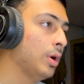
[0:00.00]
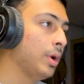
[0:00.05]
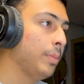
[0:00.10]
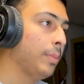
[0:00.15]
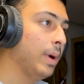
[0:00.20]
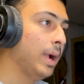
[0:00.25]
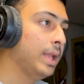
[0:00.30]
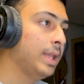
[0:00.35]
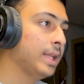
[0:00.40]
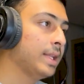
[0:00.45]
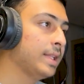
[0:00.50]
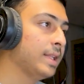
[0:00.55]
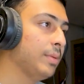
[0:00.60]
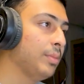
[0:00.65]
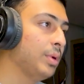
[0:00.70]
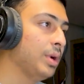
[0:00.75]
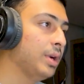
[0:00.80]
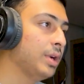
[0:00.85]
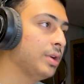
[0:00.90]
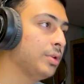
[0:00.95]
Okay, Mining
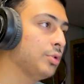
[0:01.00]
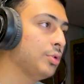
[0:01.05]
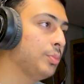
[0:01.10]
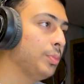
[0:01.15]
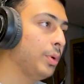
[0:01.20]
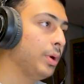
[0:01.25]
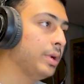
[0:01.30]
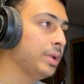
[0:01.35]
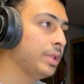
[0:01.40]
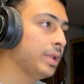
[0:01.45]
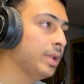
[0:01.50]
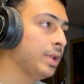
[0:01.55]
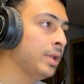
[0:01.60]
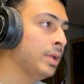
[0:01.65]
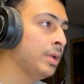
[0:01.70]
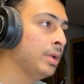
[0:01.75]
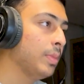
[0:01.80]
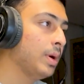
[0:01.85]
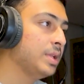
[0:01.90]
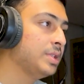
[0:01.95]
Simulator
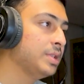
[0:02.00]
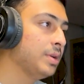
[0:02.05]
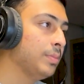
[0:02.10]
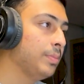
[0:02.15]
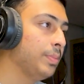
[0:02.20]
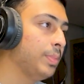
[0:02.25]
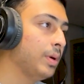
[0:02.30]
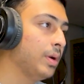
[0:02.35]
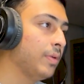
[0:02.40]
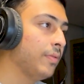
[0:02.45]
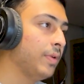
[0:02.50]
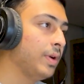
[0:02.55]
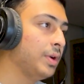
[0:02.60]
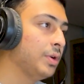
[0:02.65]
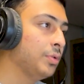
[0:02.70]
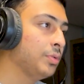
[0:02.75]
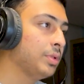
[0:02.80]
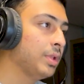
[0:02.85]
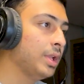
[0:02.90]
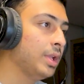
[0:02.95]
2.3 by
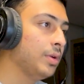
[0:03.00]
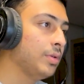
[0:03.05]
Jumper123